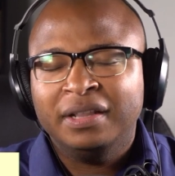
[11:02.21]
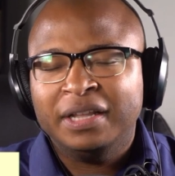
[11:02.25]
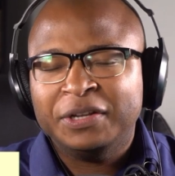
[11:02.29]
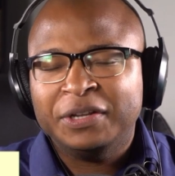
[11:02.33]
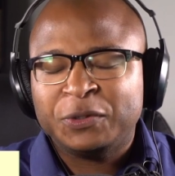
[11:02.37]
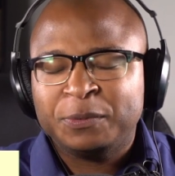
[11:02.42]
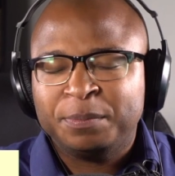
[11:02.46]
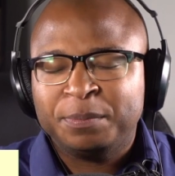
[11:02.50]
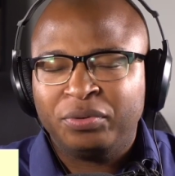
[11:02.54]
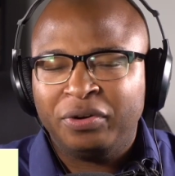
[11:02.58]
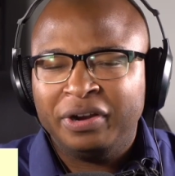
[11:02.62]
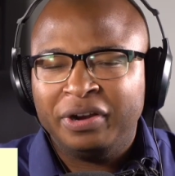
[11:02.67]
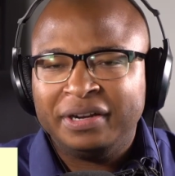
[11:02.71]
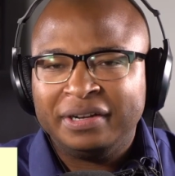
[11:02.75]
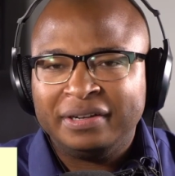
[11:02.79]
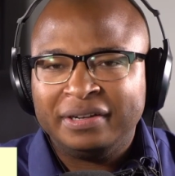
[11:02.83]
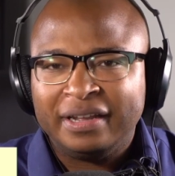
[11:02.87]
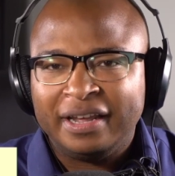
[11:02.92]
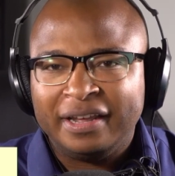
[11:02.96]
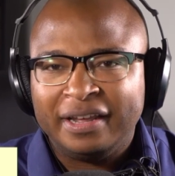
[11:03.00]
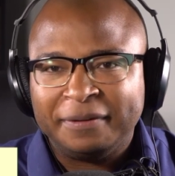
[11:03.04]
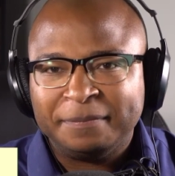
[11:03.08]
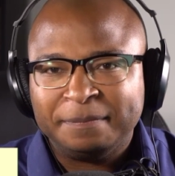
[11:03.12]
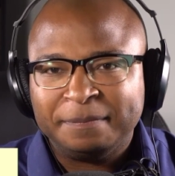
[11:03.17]
Let's pray
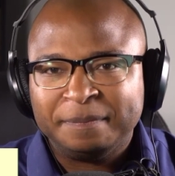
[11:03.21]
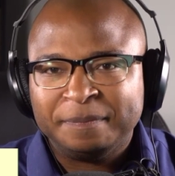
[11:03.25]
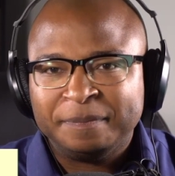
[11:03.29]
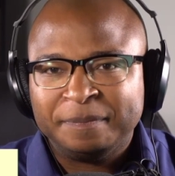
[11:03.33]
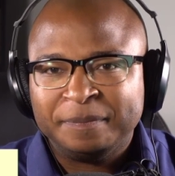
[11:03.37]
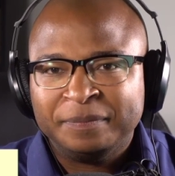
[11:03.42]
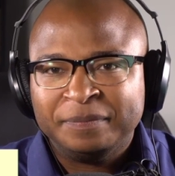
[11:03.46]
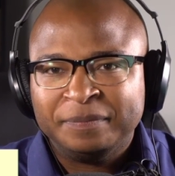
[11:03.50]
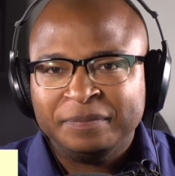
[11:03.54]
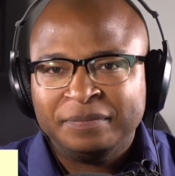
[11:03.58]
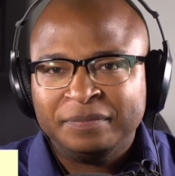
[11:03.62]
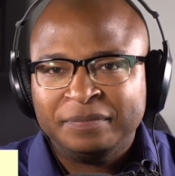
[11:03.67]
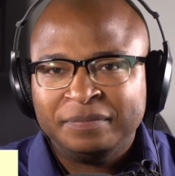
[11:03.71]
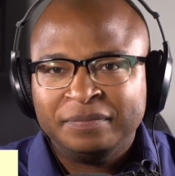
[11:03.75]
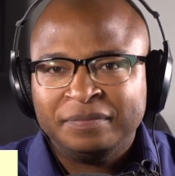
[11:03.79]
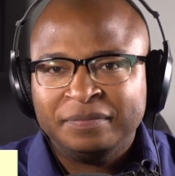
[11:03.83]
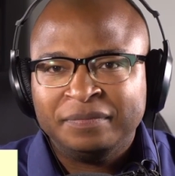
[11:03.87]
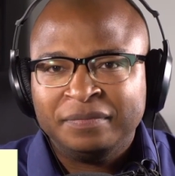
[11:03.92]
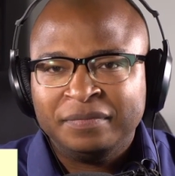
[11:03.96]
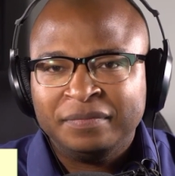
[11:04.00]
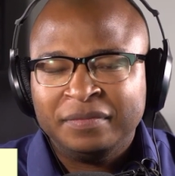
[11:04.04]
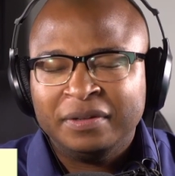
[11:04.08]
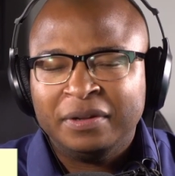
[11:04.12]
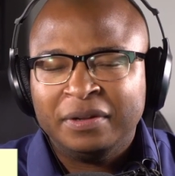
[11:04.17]
today
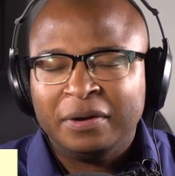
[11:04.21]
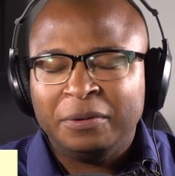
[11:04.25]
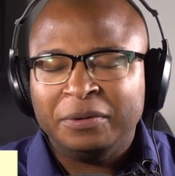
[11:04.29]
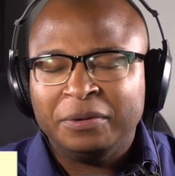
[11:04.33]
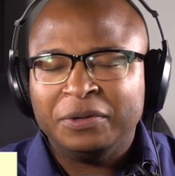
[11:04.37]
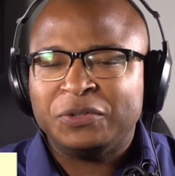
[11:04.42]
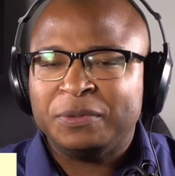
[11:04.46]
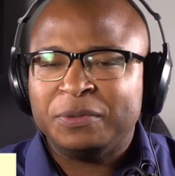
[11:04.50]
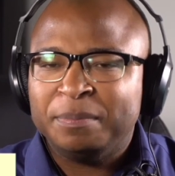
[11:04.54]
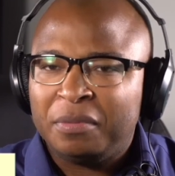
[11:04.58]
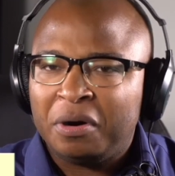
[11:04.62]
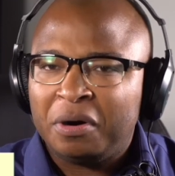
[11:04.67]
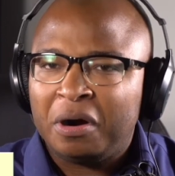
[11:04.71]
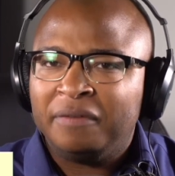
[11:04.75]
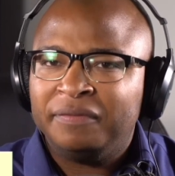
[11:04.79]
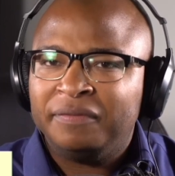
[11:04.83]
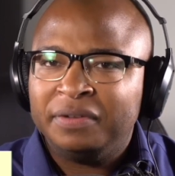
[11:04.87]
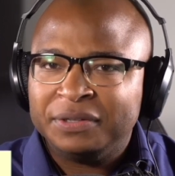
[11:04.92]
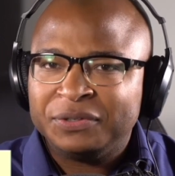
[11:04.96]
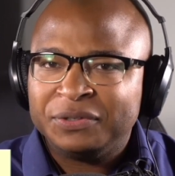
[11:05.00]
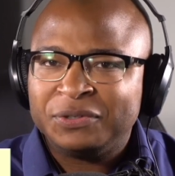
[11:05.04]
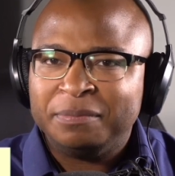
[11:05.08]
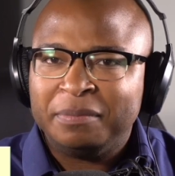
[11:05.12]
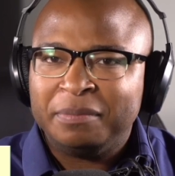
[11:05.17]
on this
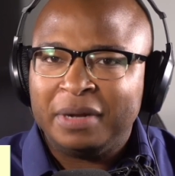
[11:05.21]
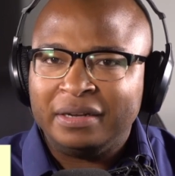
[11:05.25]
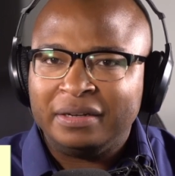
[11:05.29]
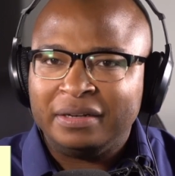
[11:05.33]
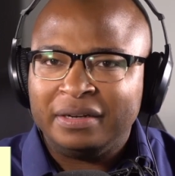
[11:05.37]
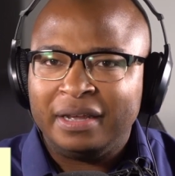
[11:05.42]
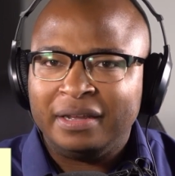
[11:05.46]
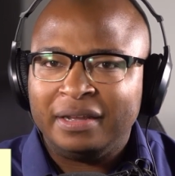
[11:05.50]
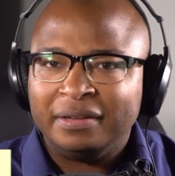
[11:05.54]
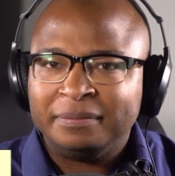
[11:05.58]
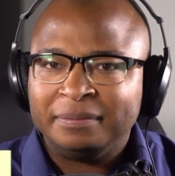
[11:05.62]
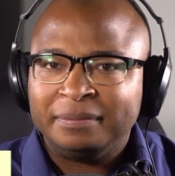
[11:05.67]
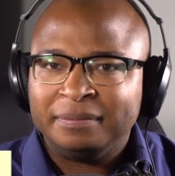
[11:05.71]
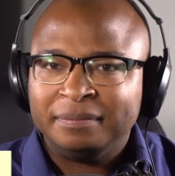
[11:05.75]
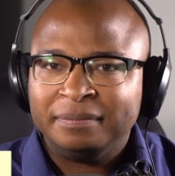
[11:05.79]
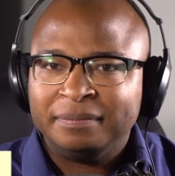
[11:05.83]
marvelous Monday